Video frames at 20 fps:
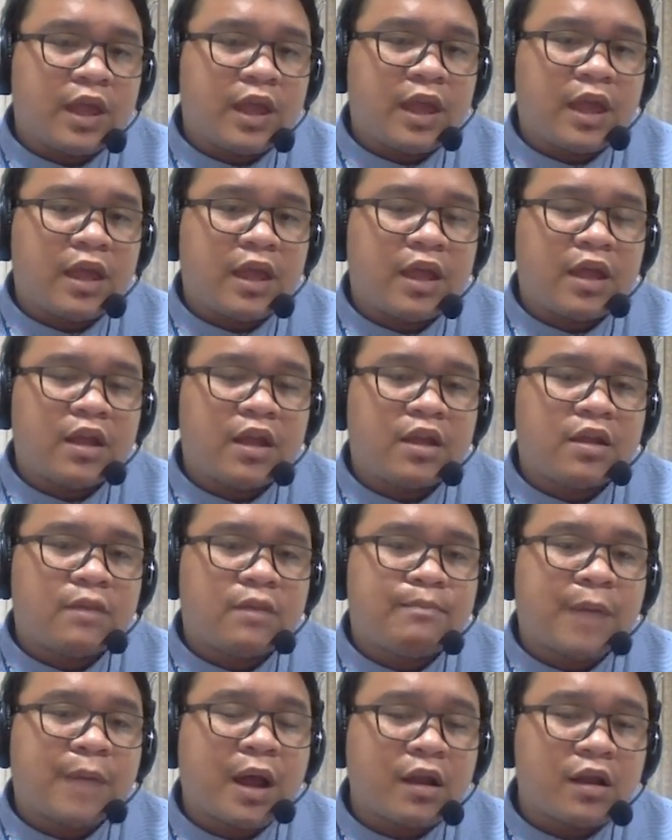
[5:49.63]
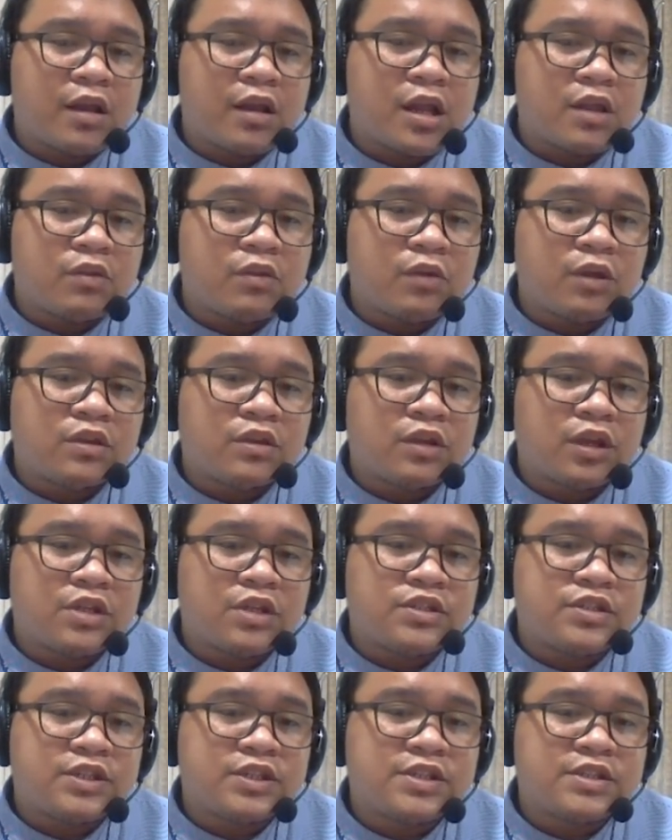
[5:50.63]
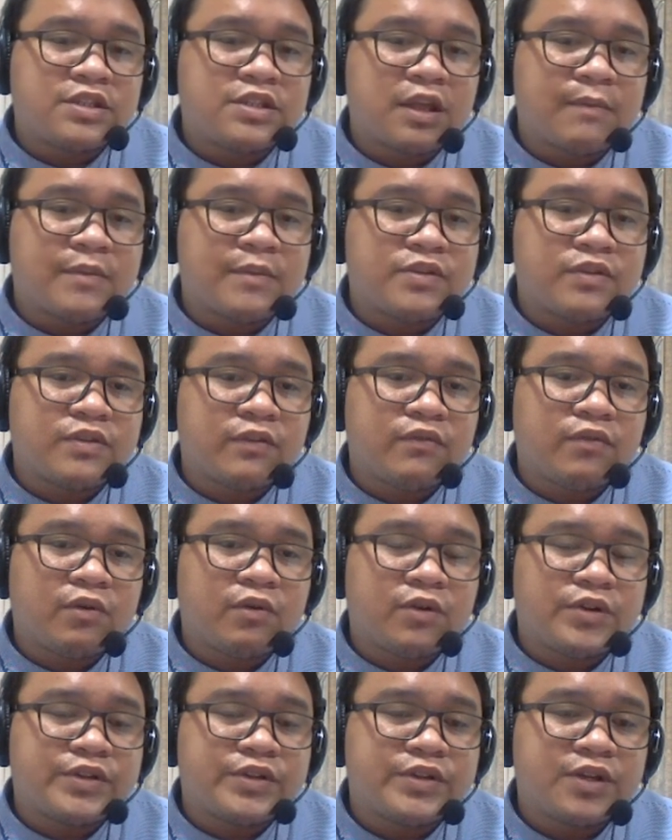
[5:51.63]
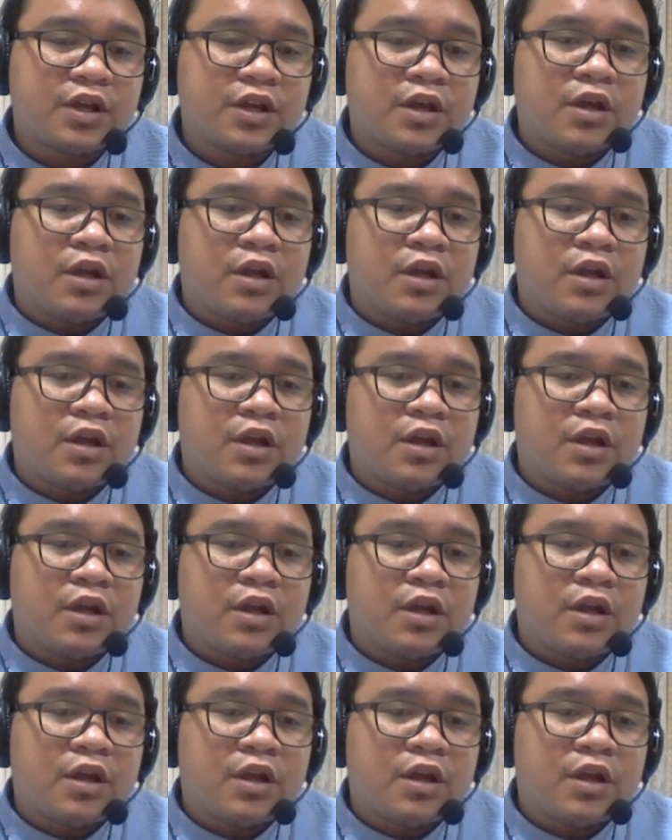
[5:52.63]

And parallel to a trench system is, of course,